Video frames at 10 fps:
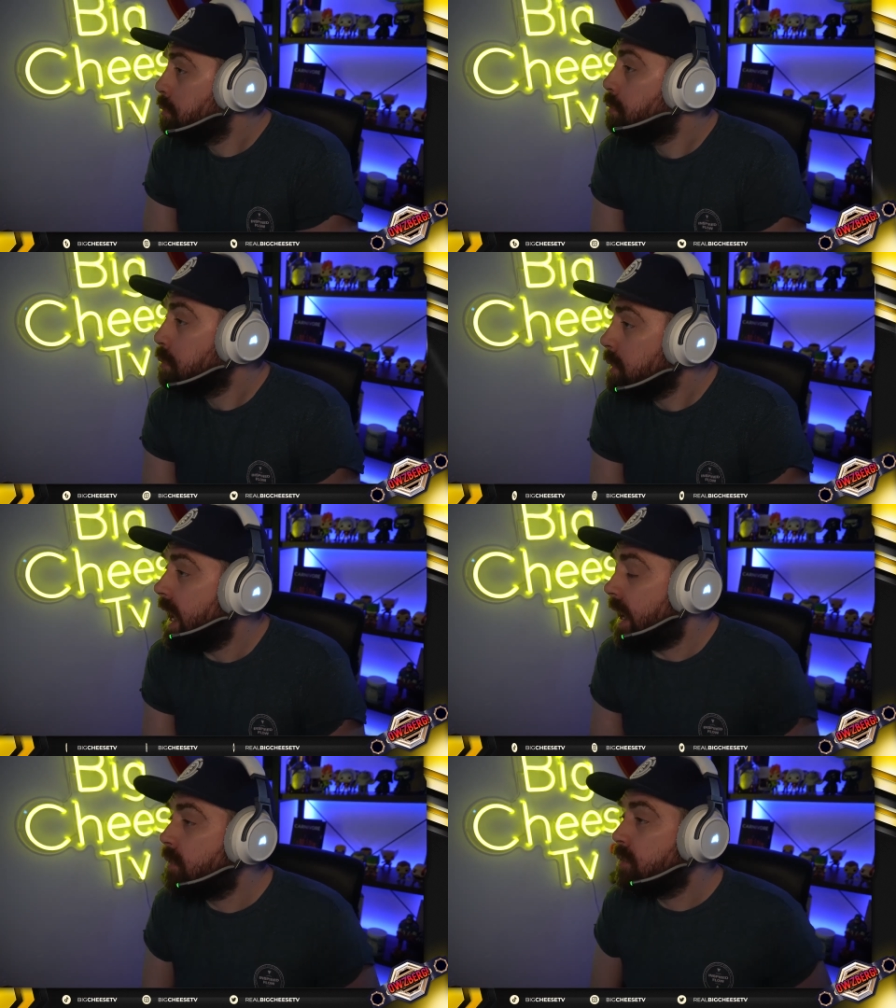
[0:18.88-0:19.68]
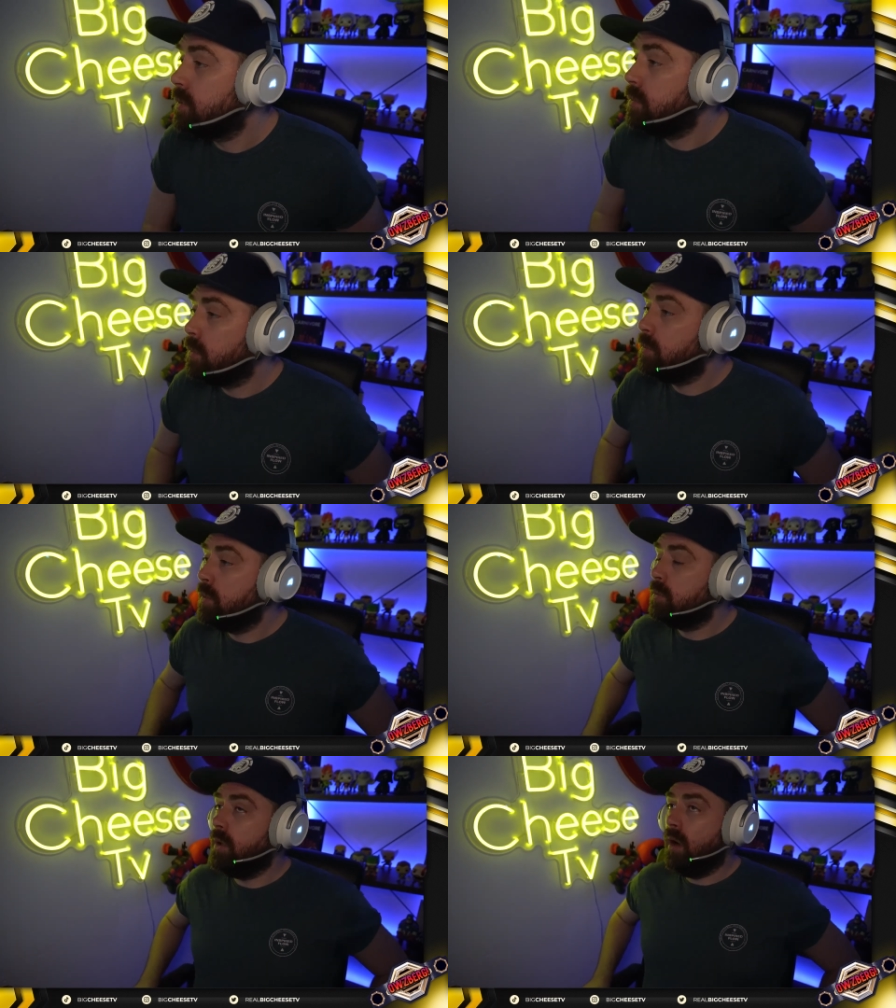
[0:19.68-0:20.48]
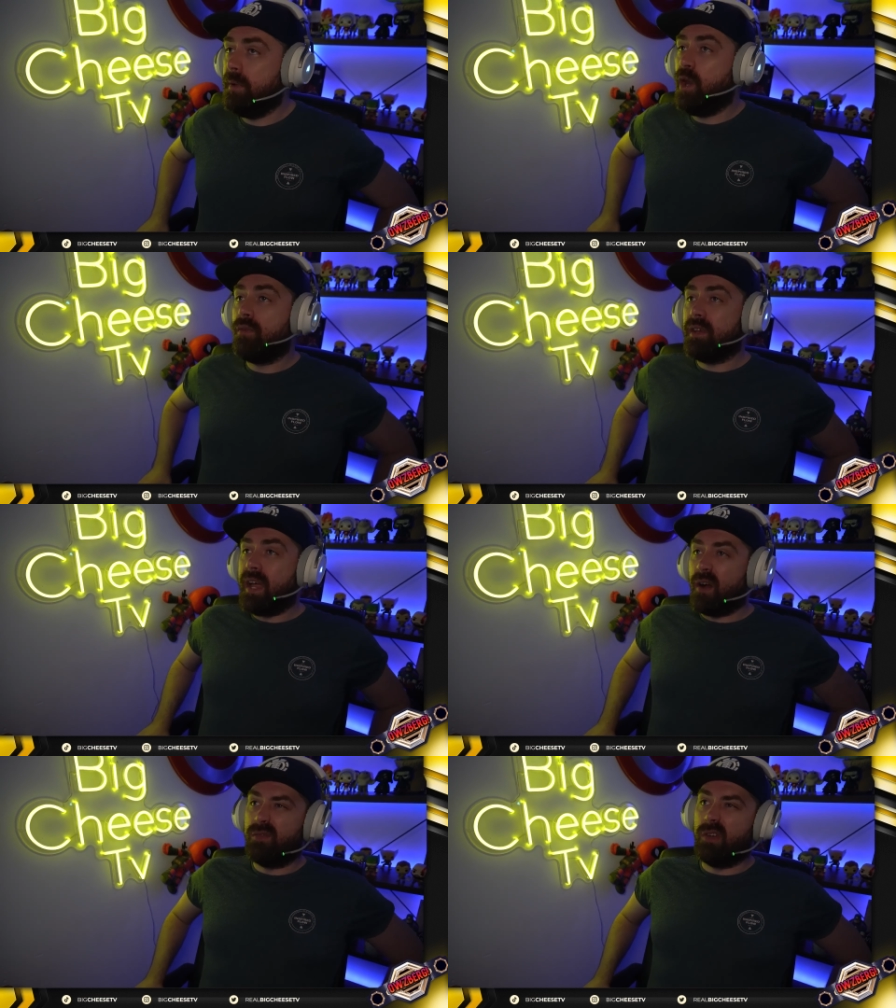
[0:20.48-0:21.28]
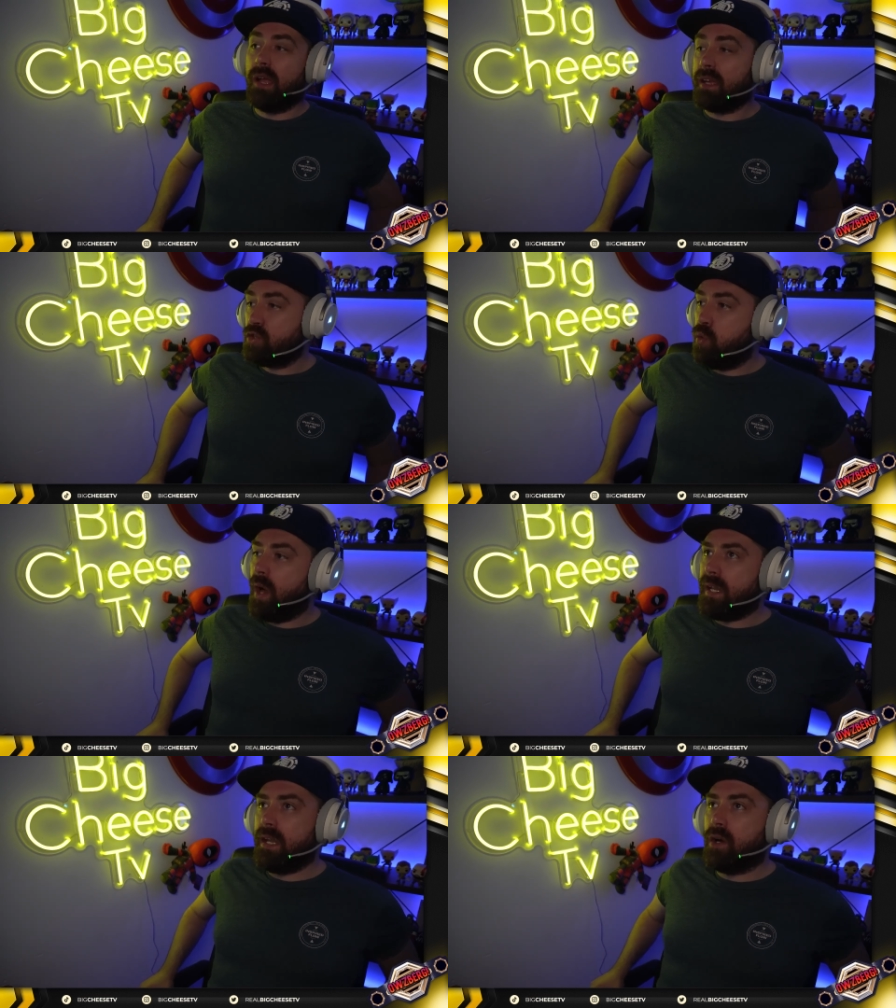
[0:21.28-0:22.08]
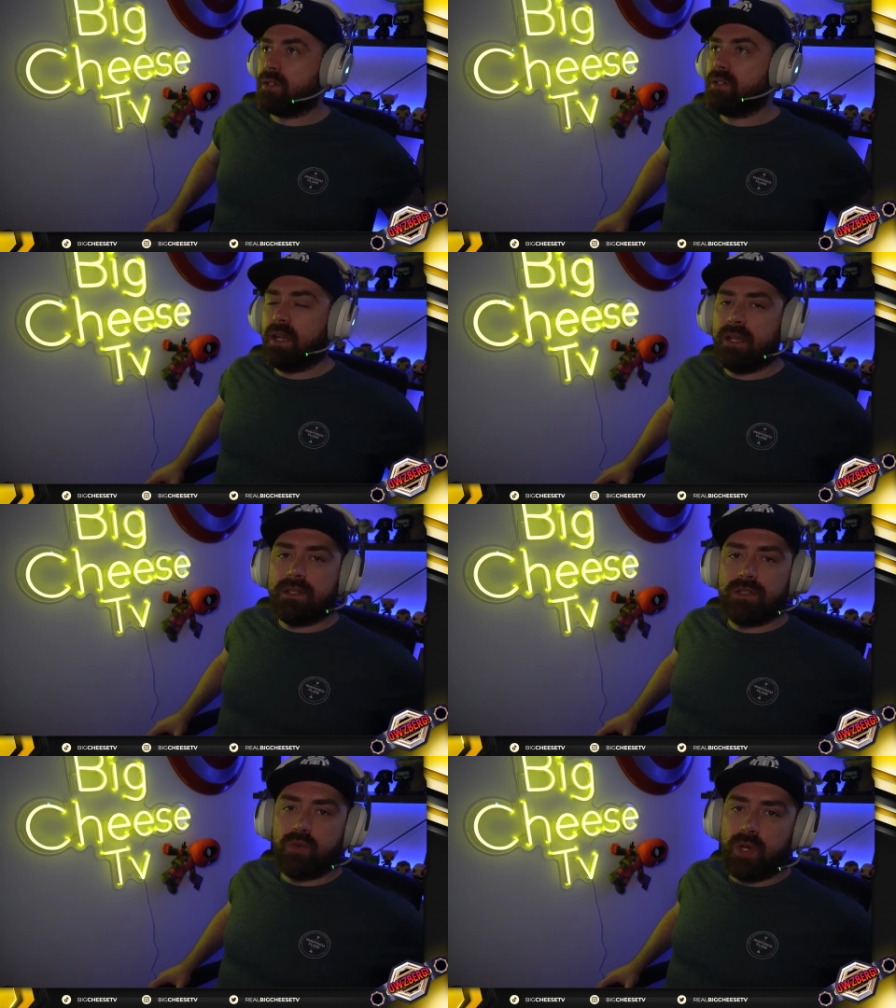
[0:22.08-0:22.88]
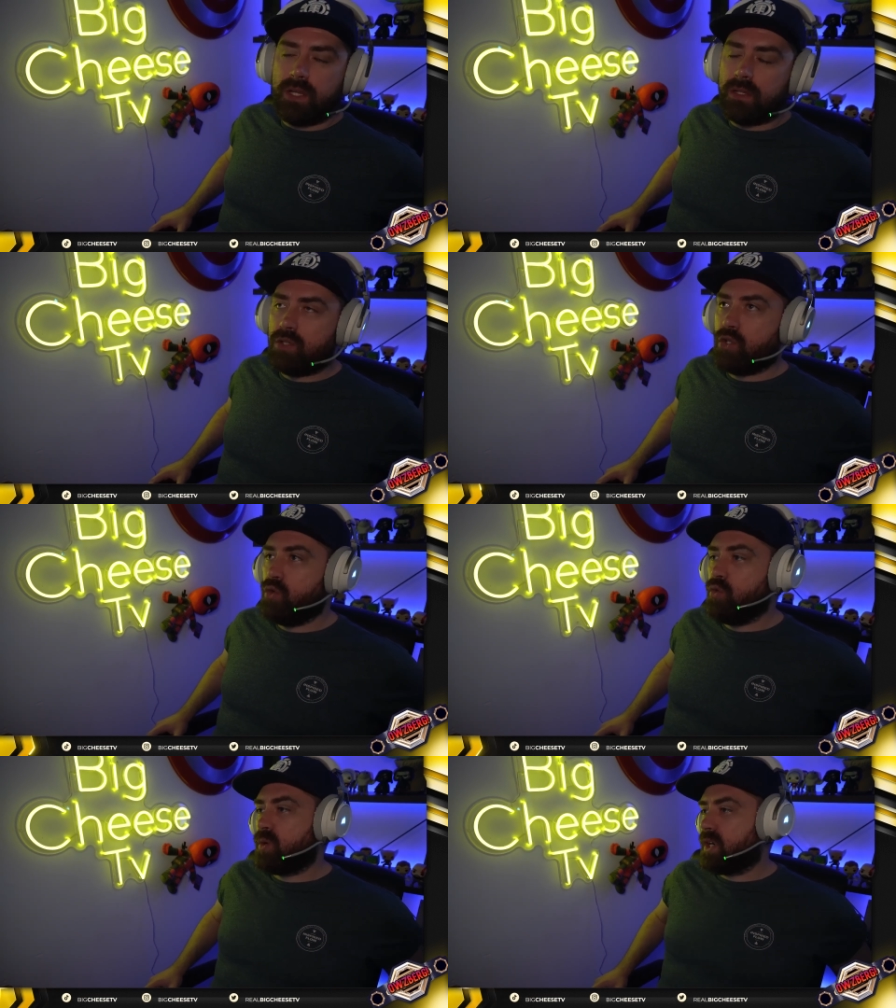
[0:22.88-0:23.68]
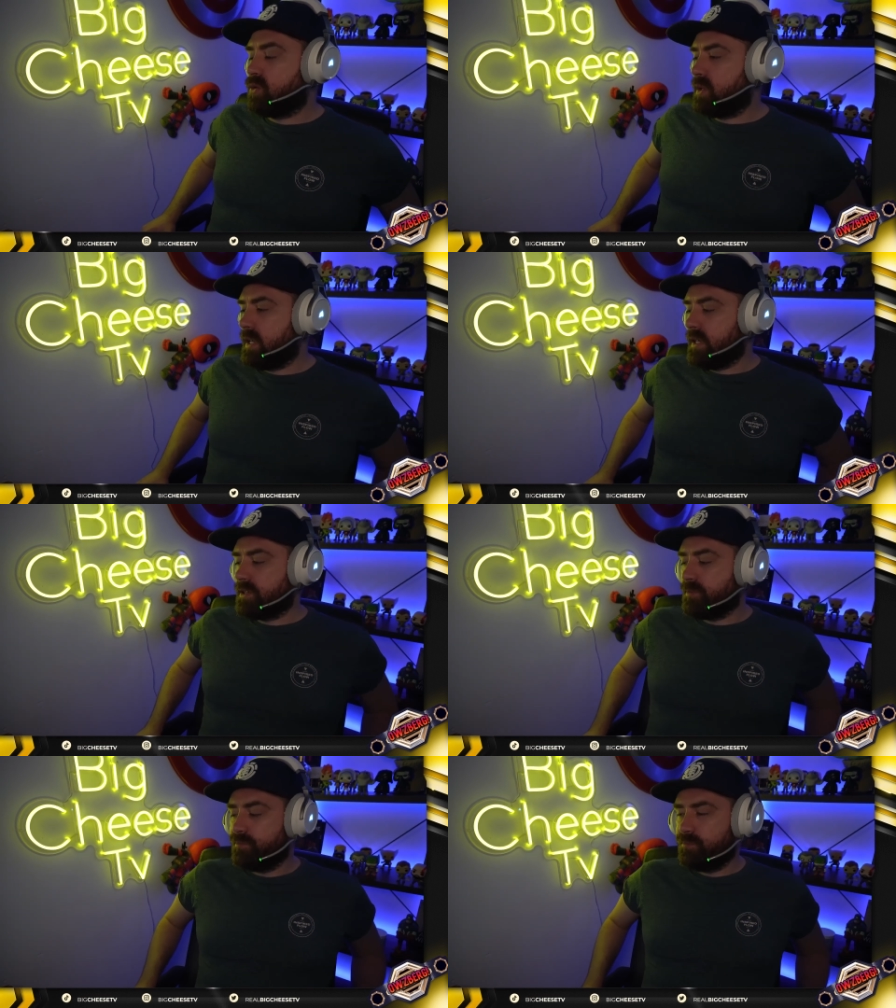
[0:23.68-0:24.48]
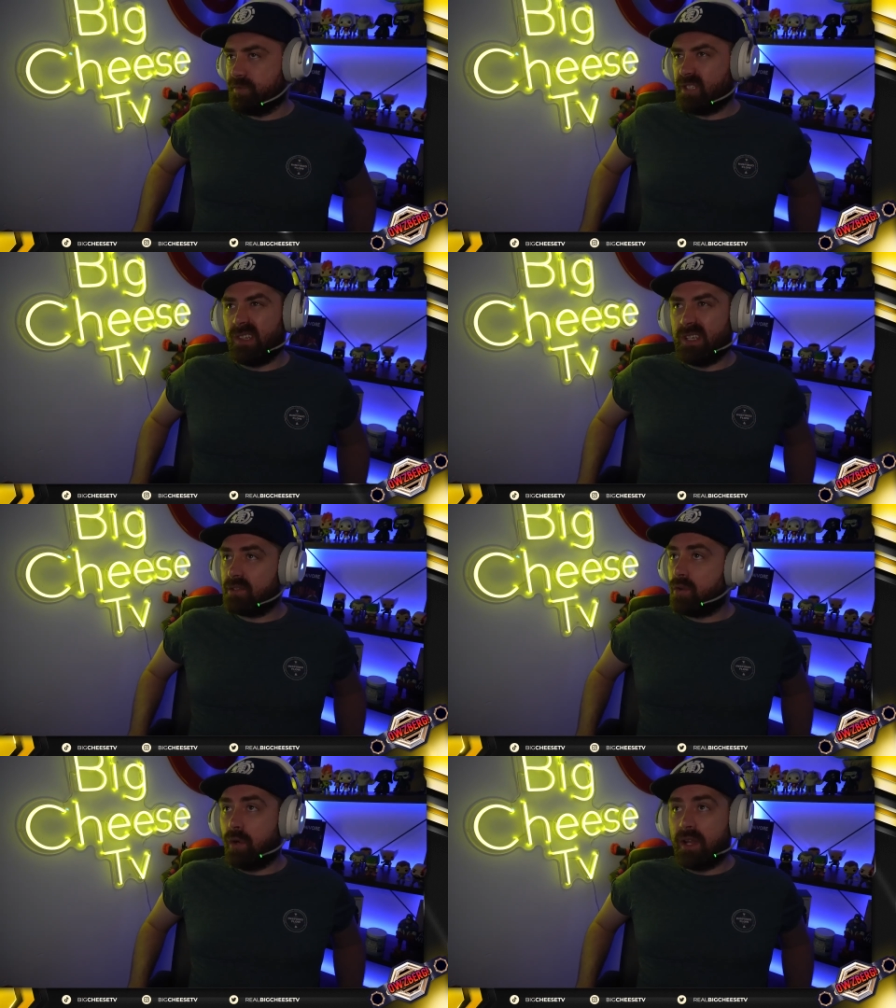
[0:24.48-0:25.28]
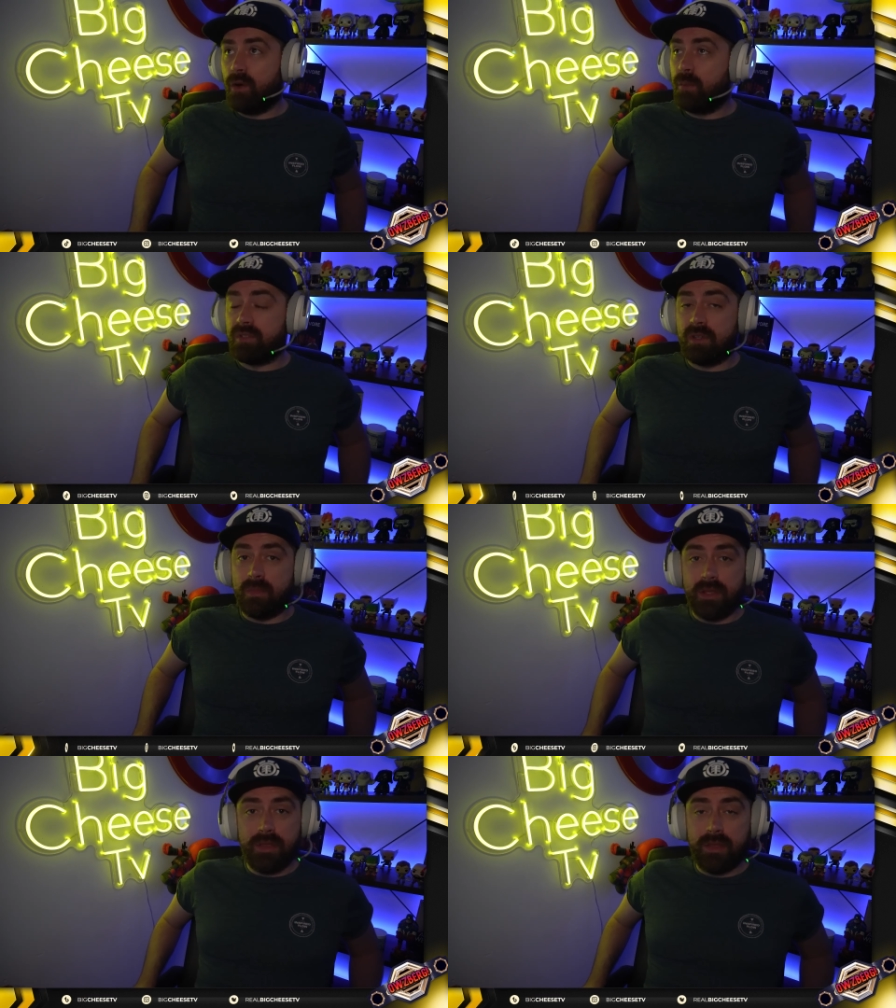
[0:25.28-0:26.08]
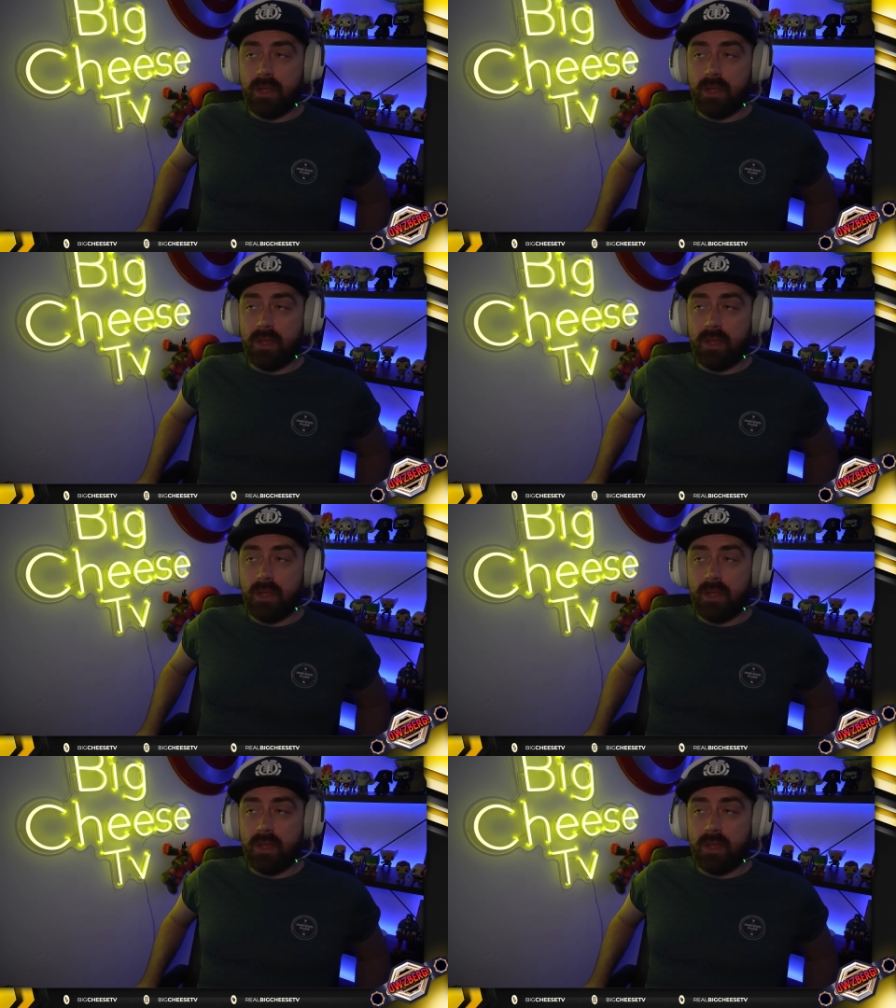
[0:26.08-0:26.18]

yeah, we're, we're, I've been off it now for like 20 odd days, 22, 23 days. So let's call it almost a month.